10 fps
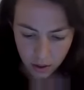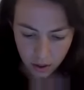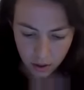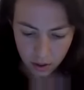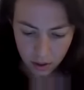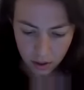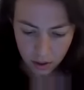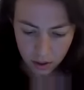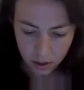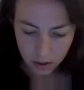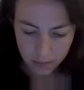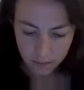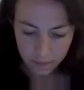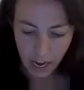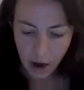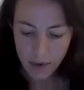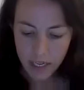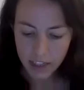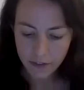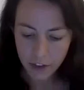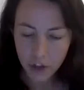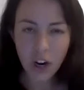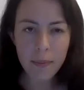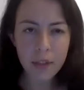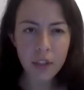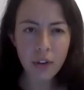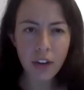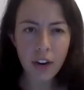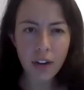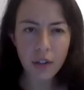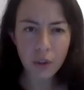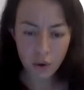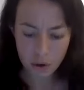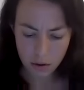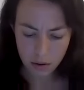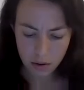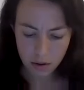Um, how many different straps do you carry in total?